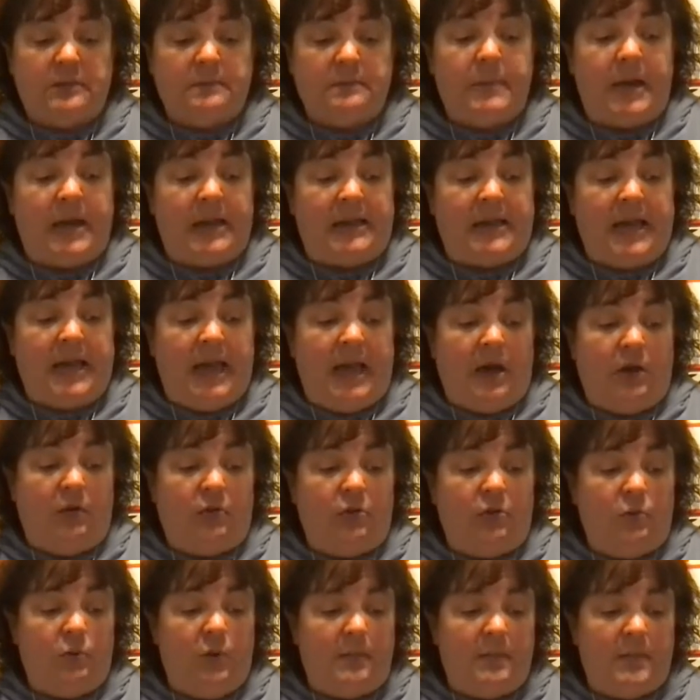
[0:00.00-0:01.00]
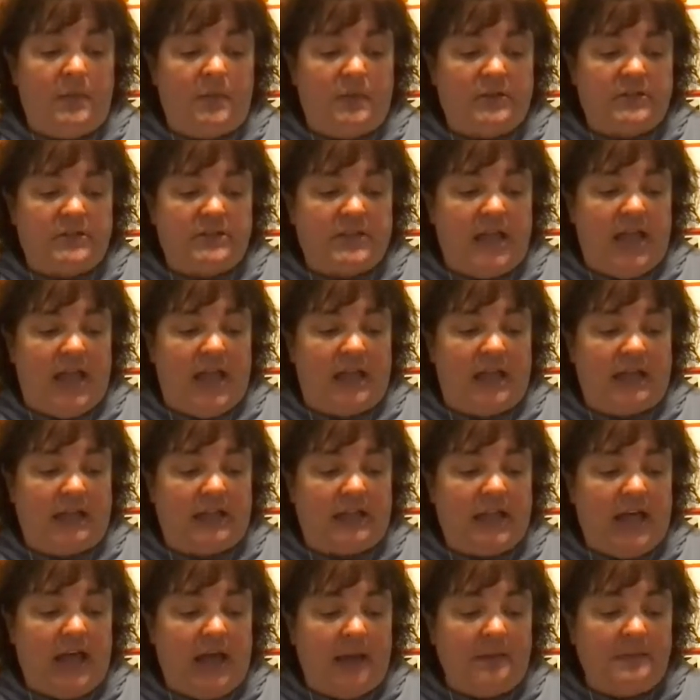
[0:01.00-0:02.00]
By now, the woman had
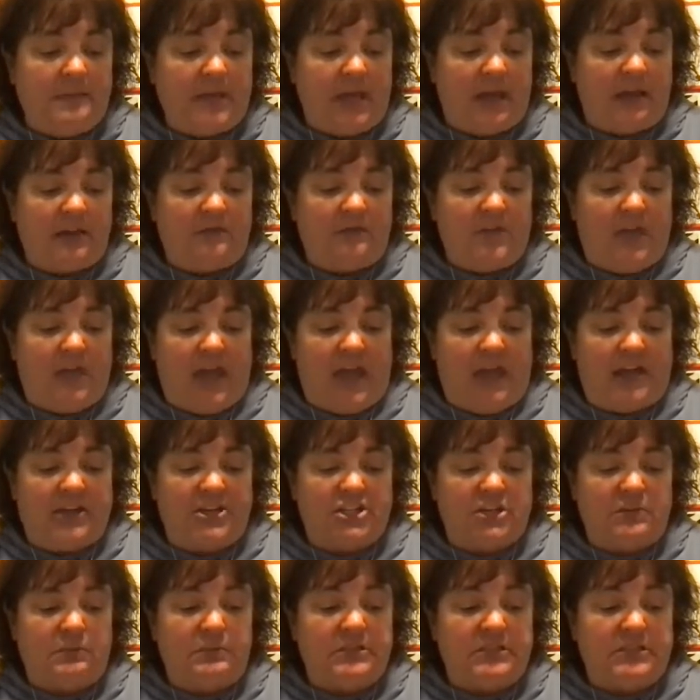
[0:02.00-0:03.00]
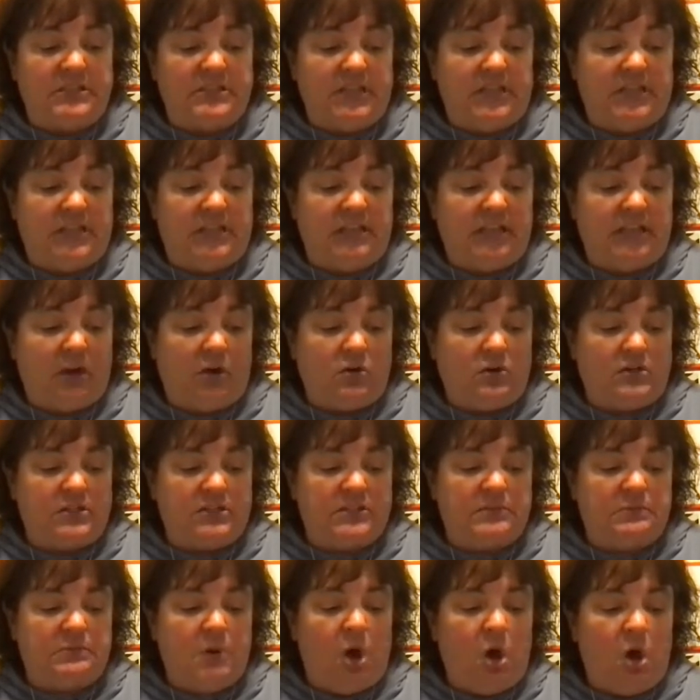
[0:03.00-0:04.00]
climbed out of the hatch and was kneeling on a
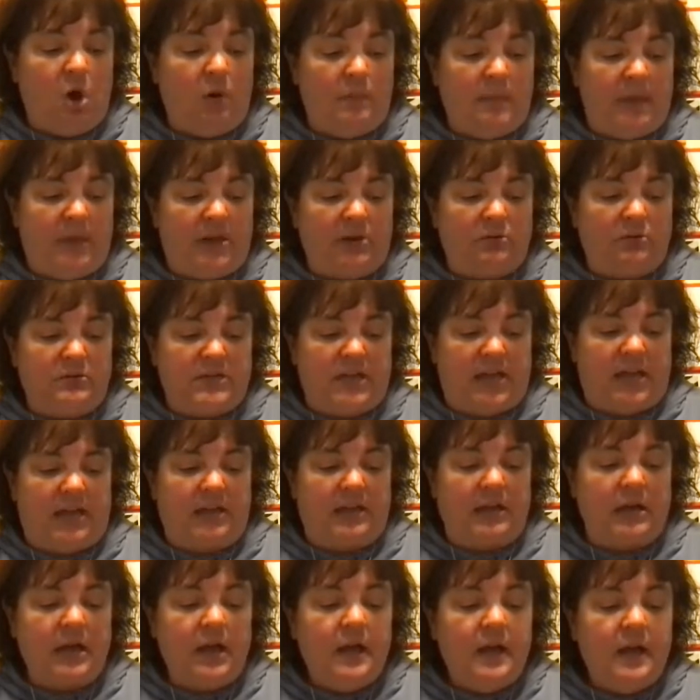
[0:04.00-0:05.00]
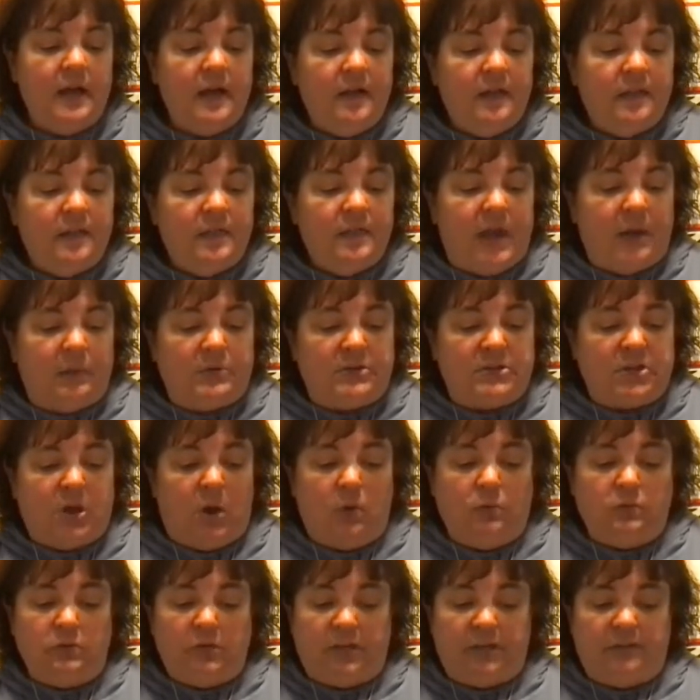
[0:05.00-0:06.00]
small metal deck that was
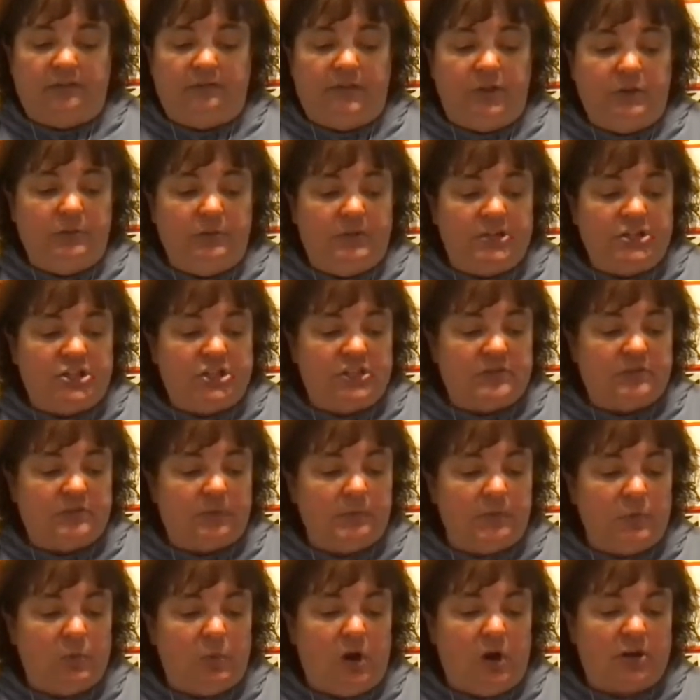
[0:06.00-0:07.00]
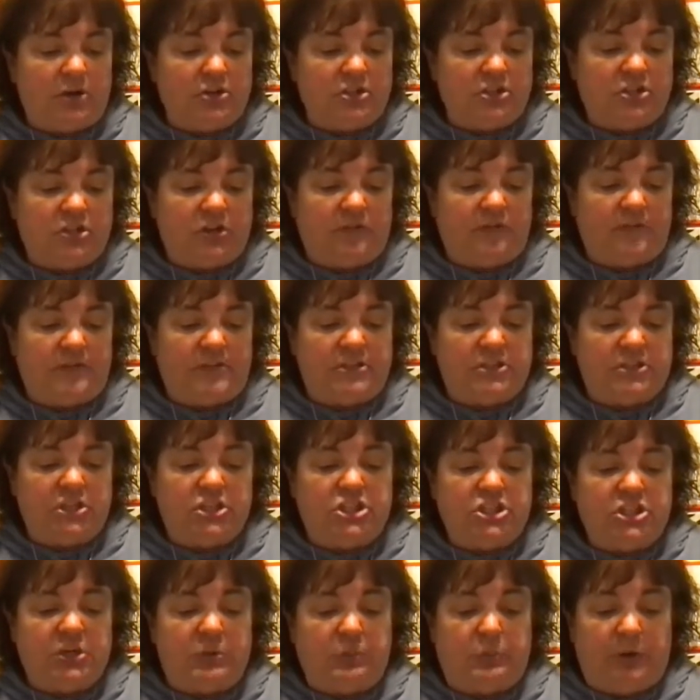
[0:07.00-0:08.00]
only a few inches from the water's surface.
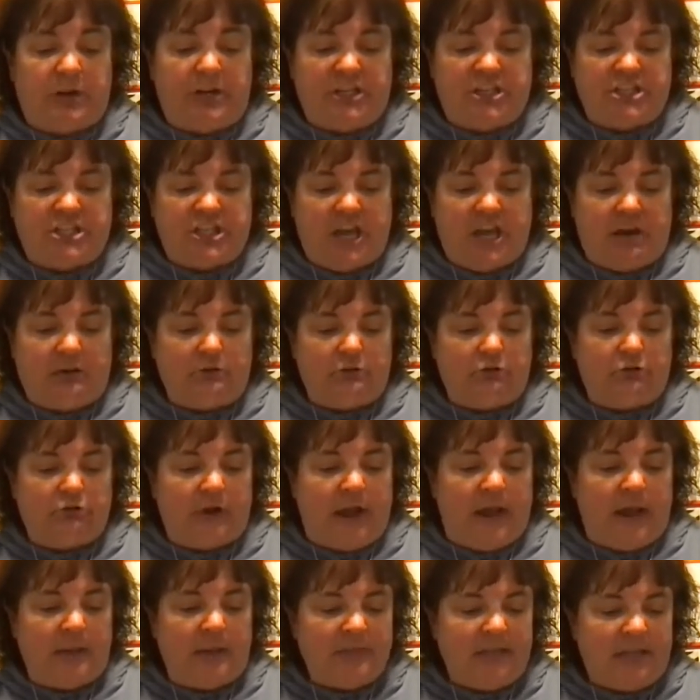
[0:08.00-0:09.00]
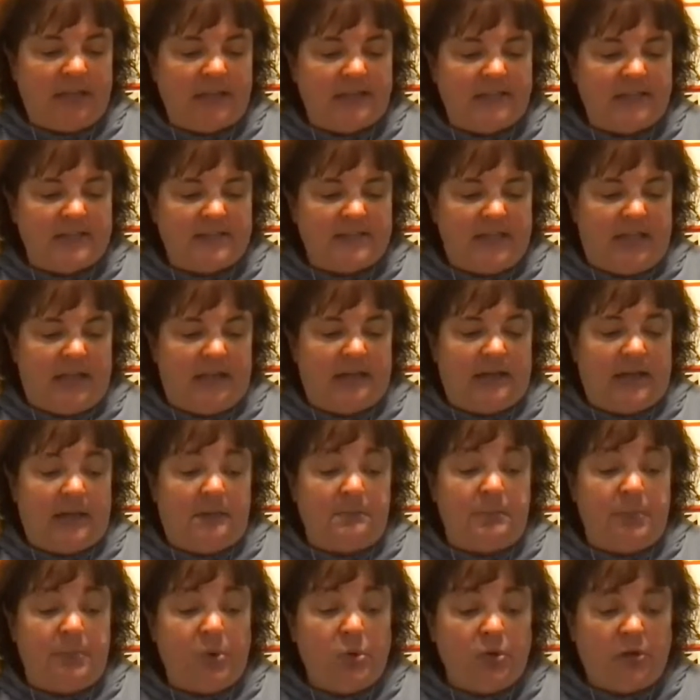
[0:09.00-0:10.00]
She reached out, grabbed Landon's hand,
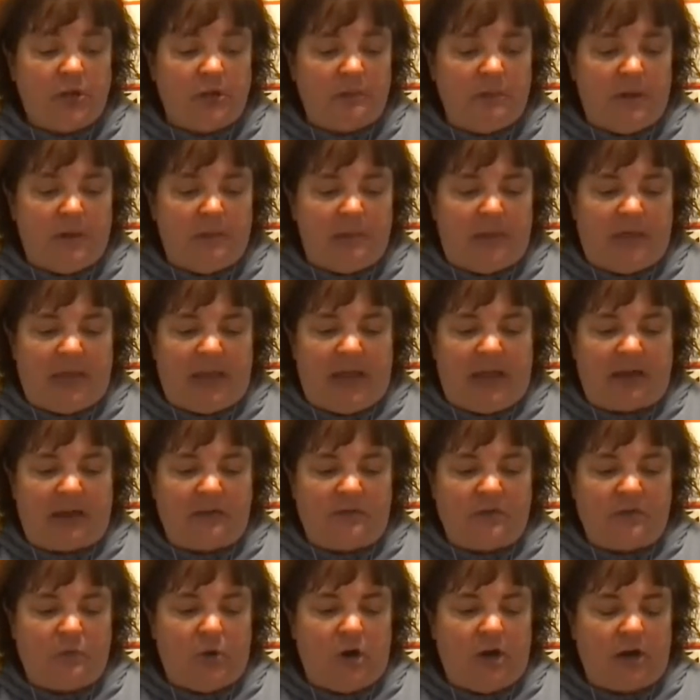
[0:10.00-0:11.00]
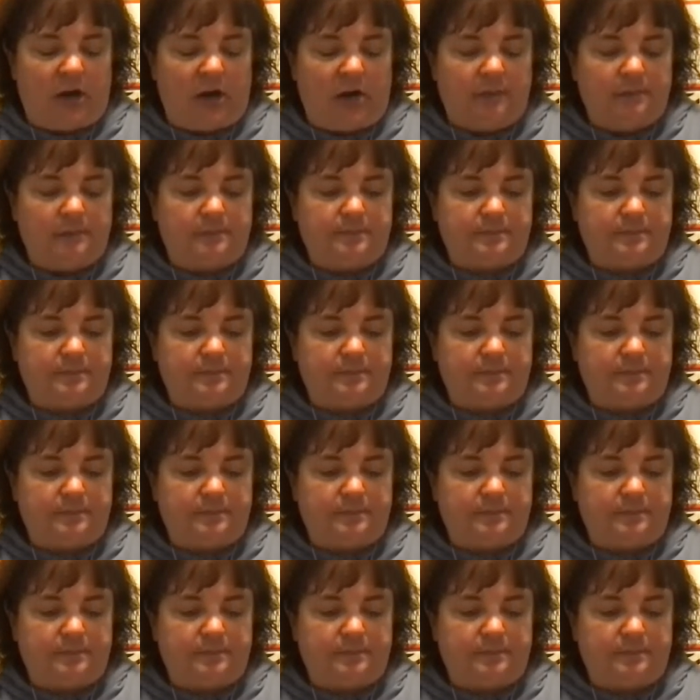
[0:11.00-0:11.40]
and pulled him up and out of the water.